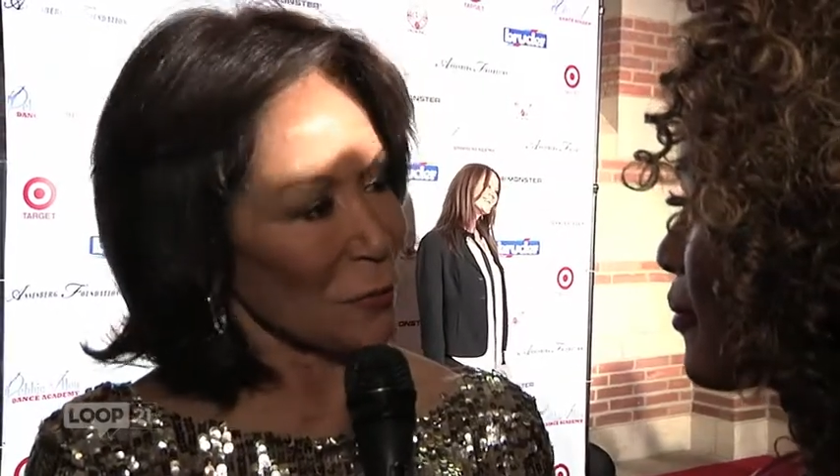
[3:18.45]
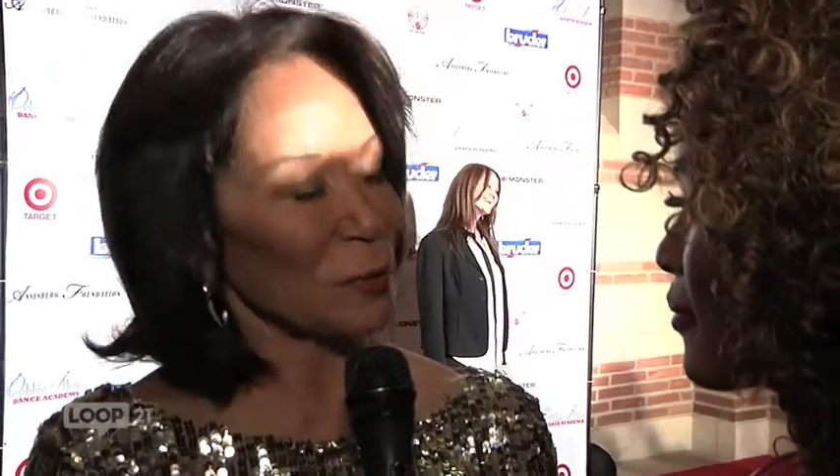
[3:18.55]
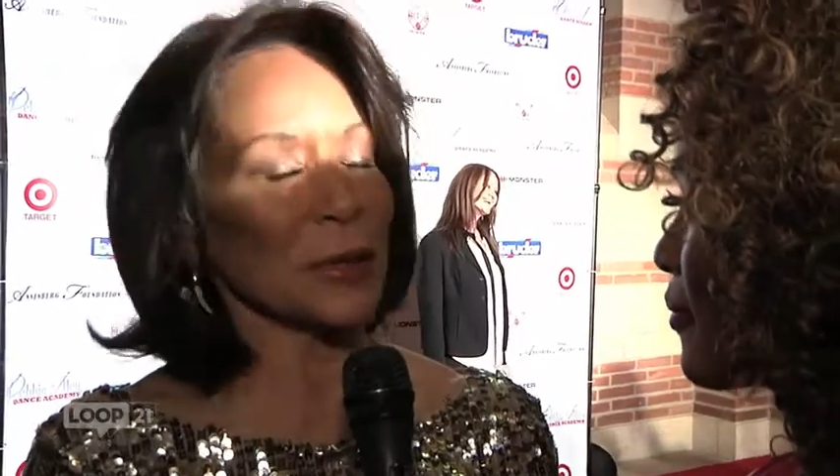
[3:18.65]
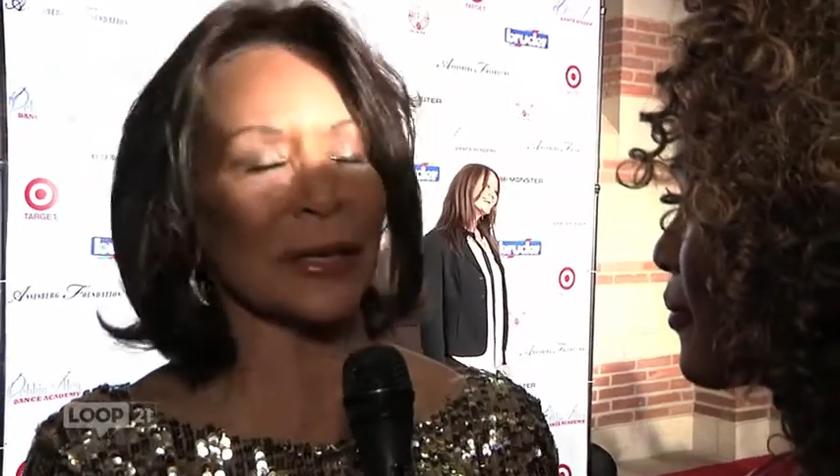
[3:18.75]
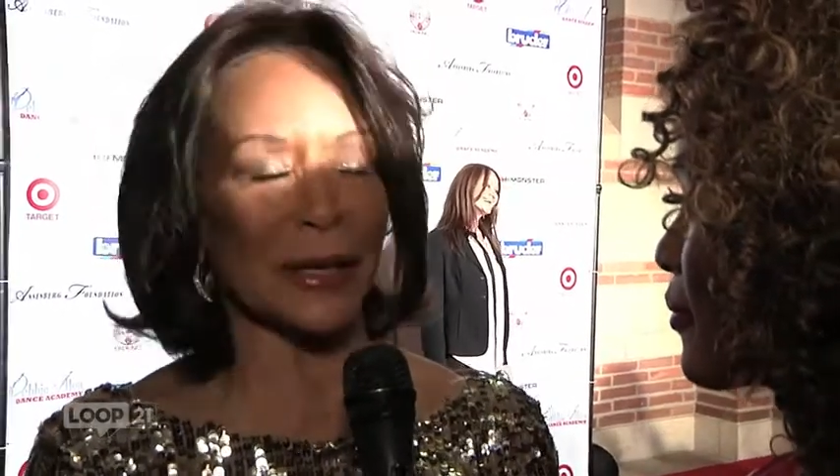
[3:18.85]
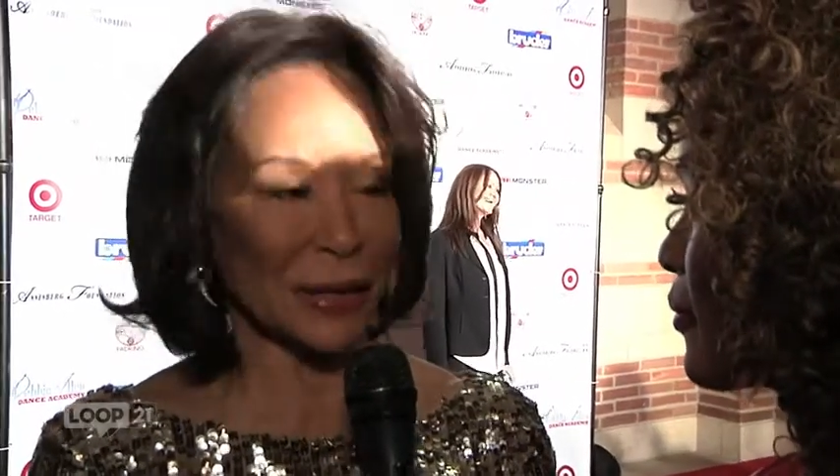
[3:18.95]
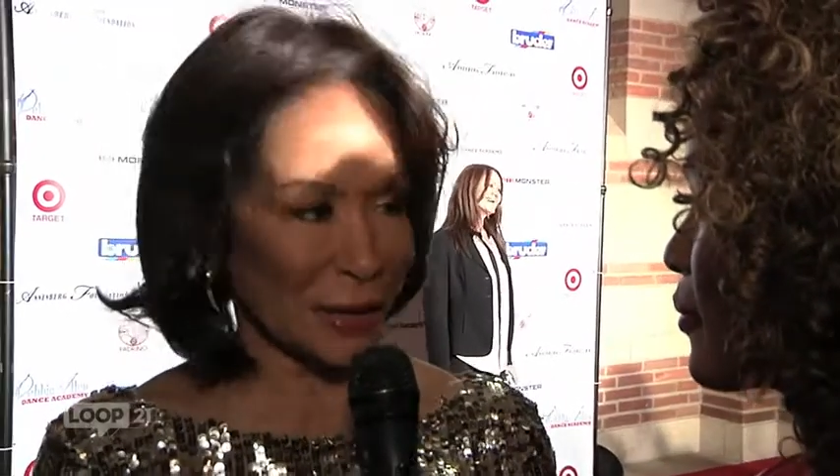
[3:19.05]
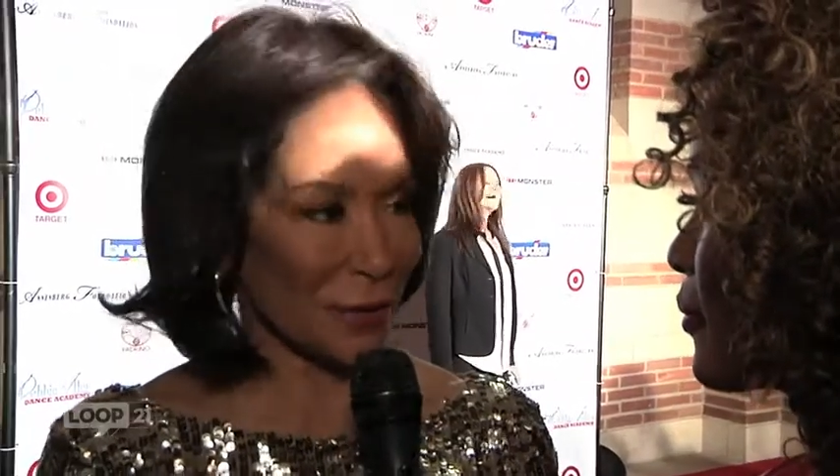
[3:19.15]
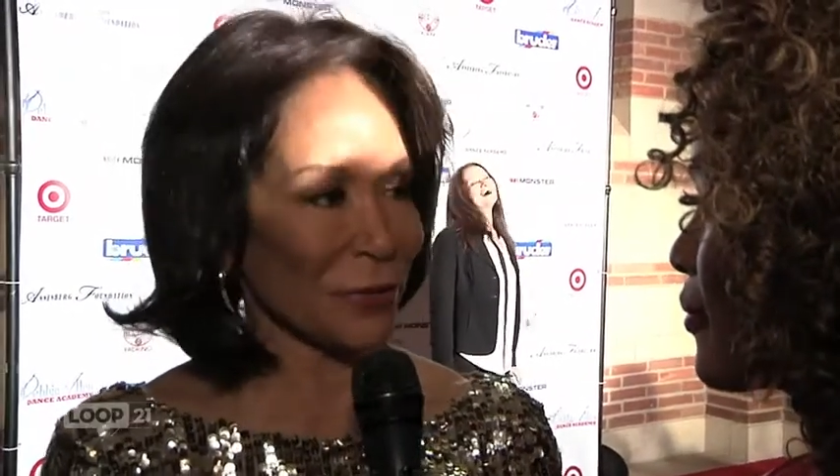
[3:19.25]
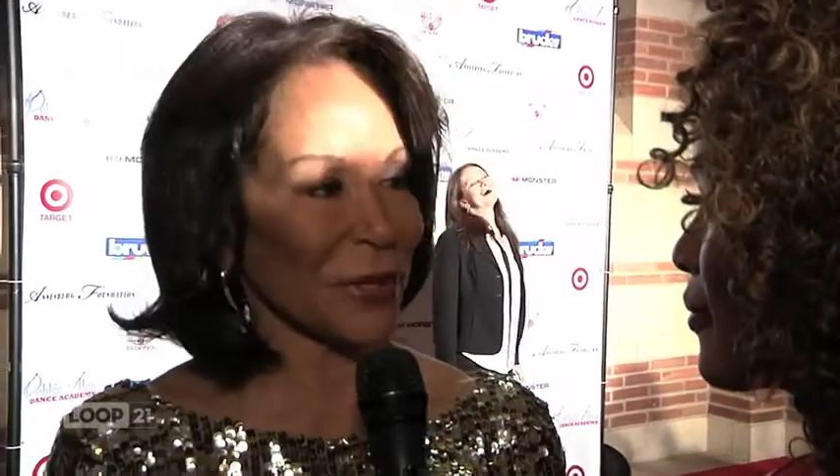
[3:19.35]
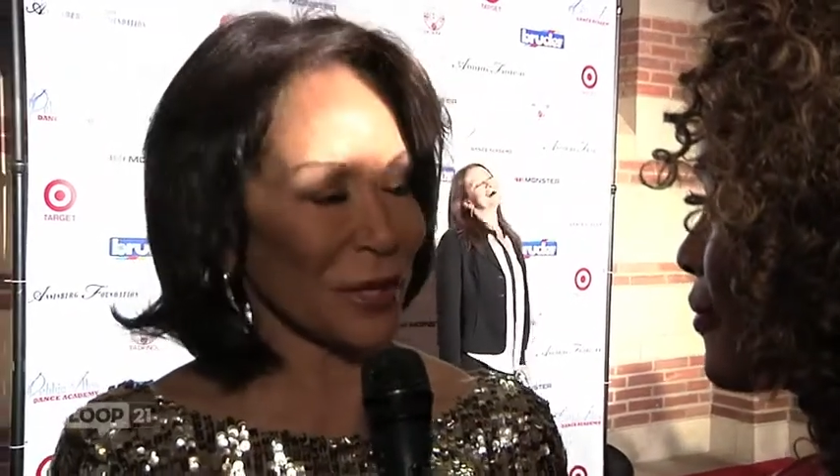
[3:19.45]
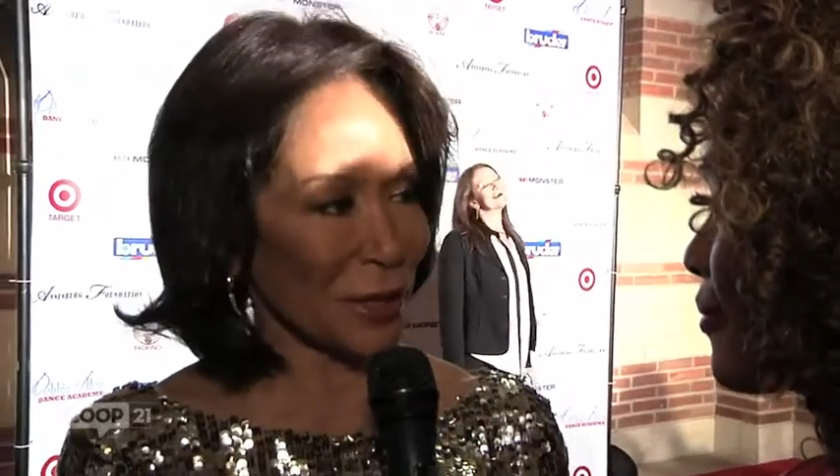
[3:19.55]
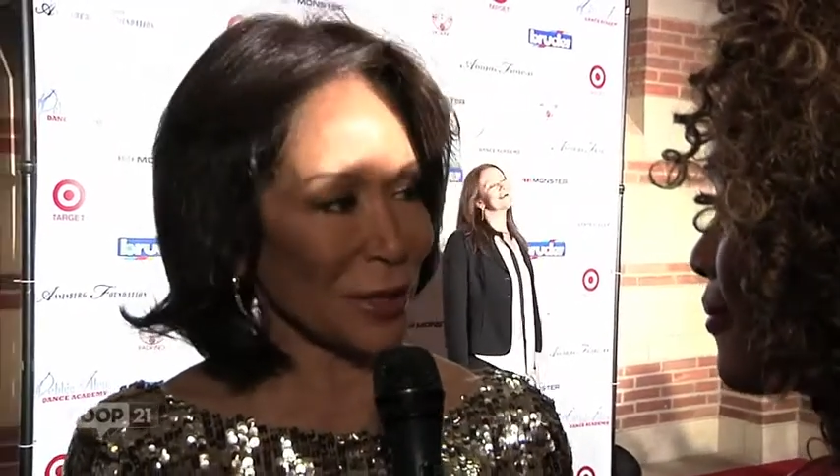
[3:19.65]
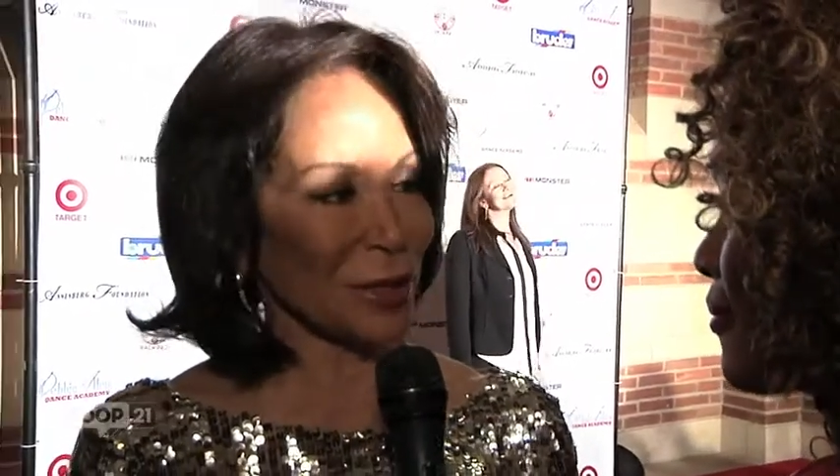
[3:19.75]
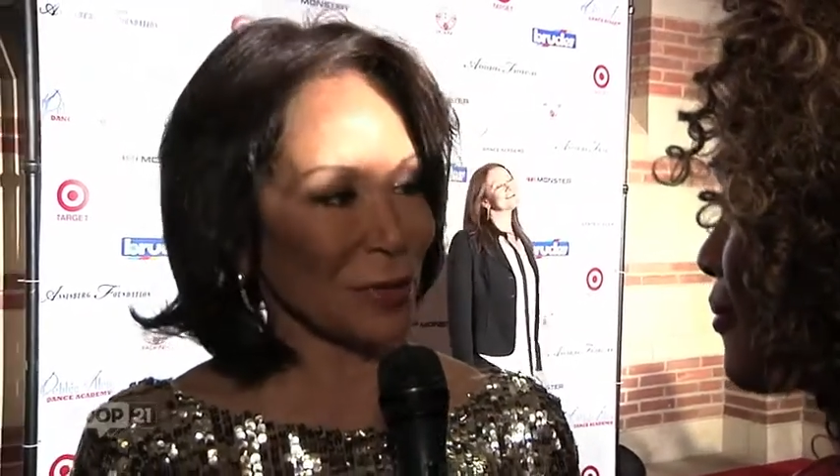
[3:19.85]
believe
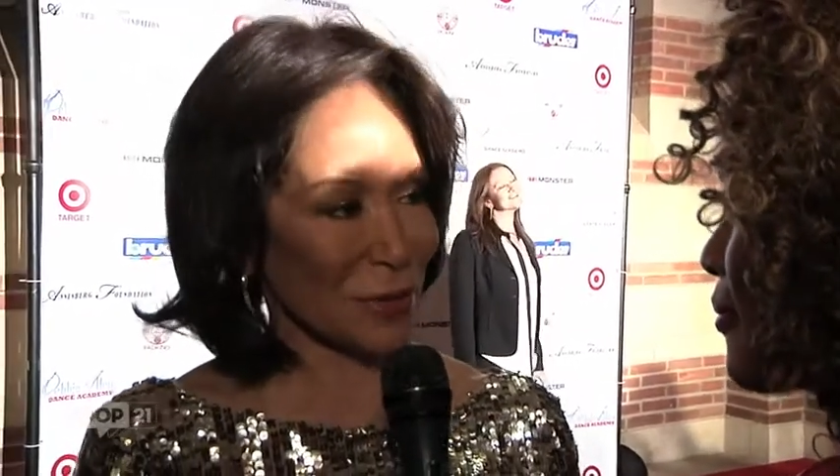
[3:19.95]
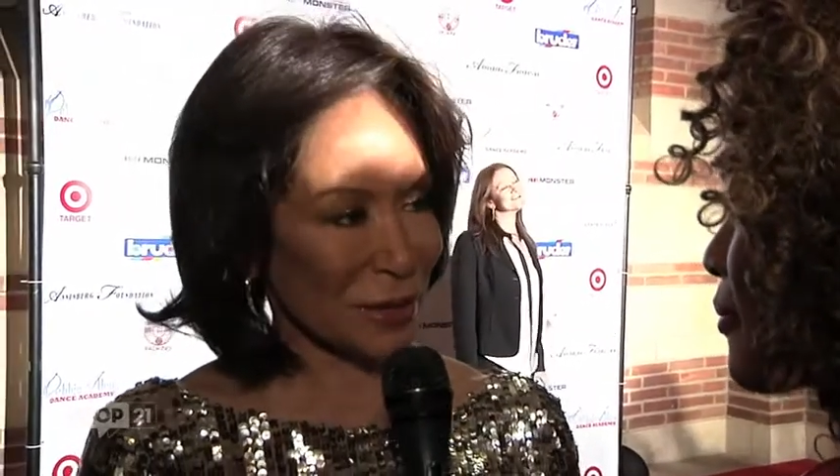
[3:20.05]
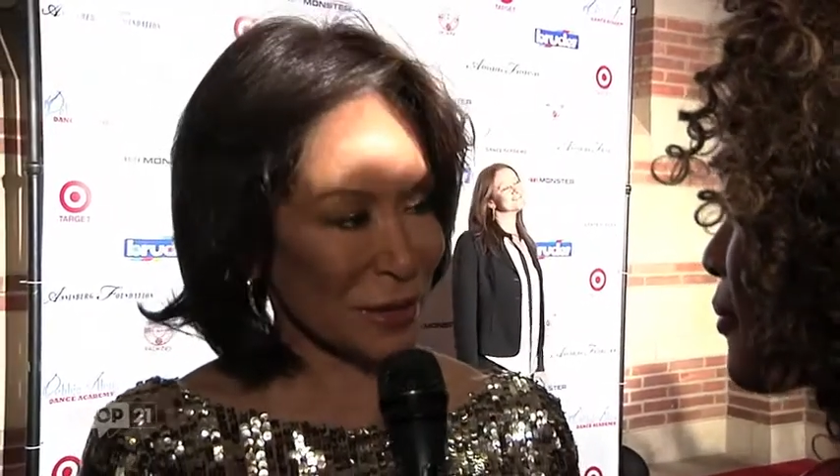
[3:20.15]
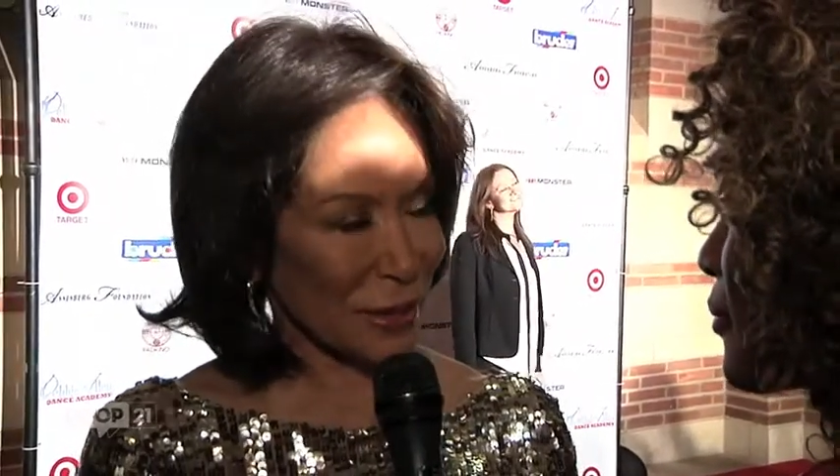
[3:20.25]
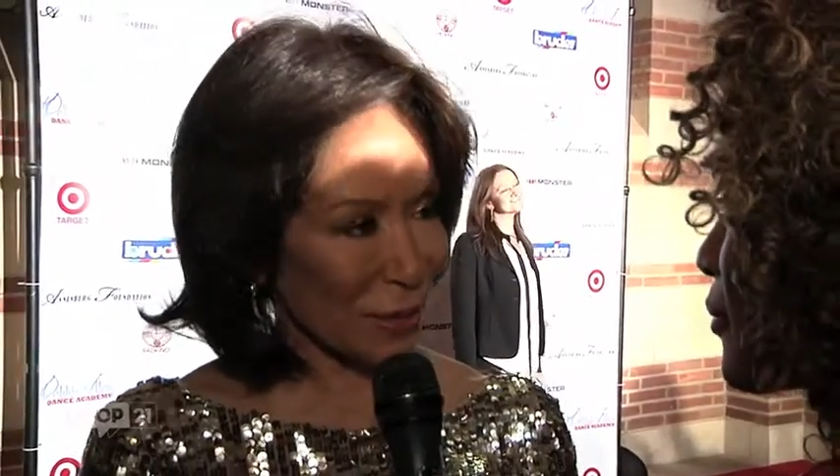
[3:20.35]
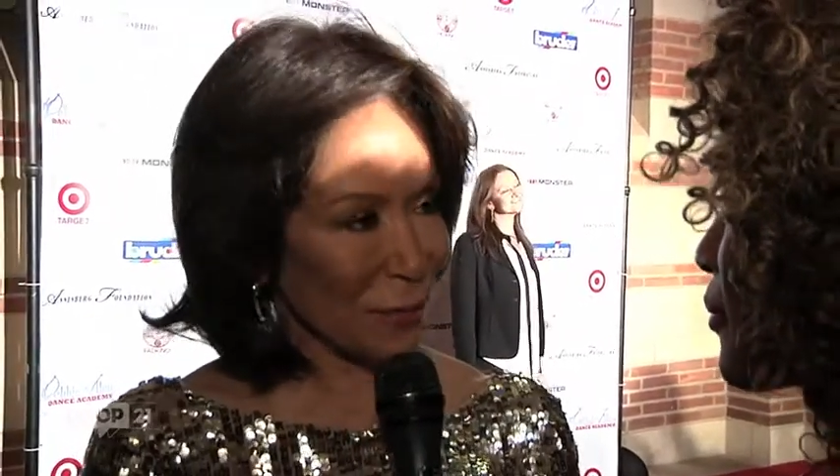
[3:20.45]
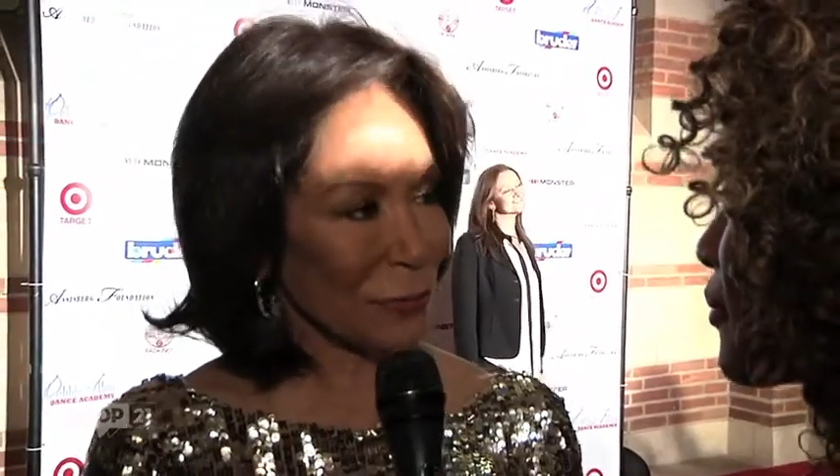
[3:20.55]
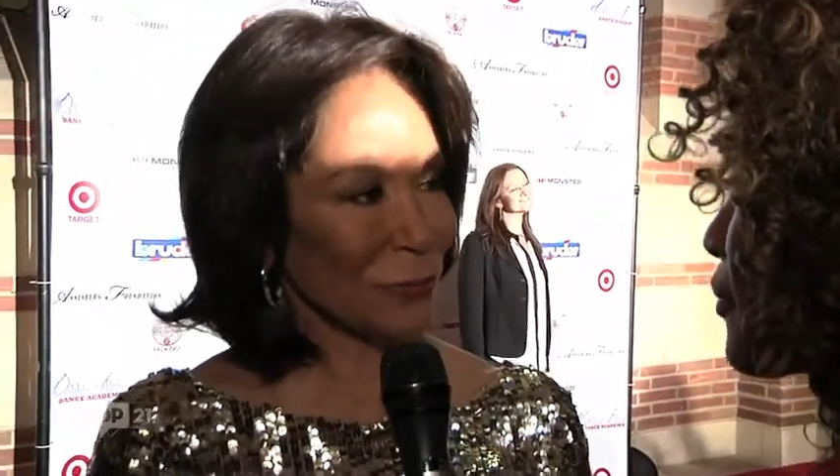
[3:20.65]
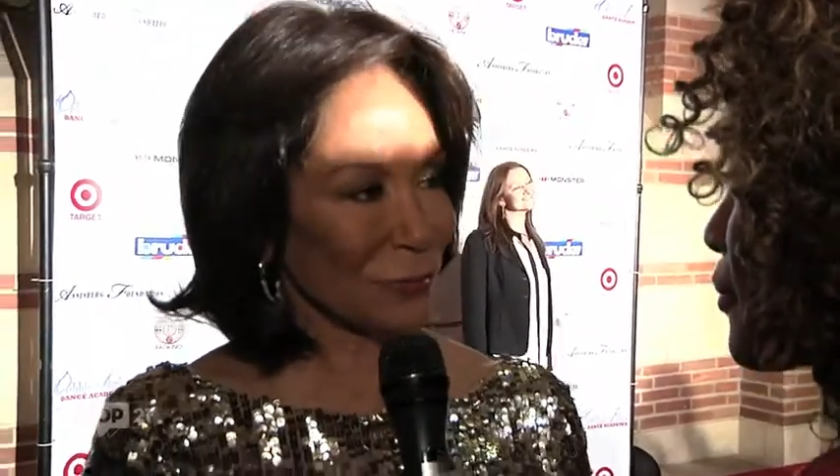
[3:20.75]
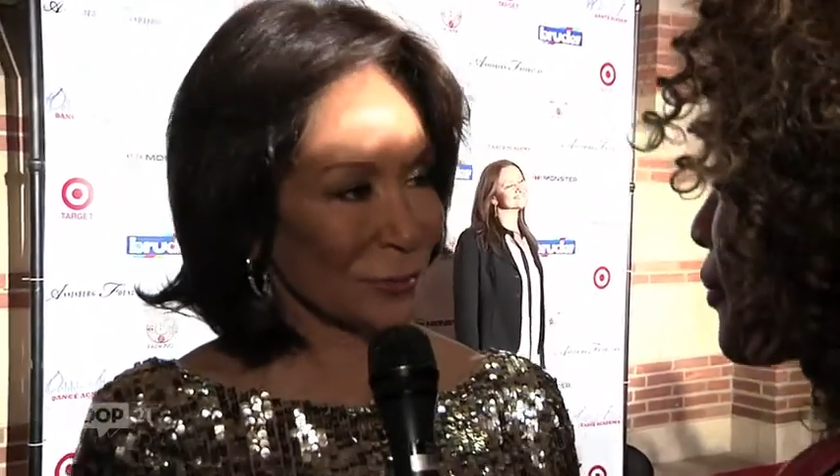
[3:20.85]
in yourself.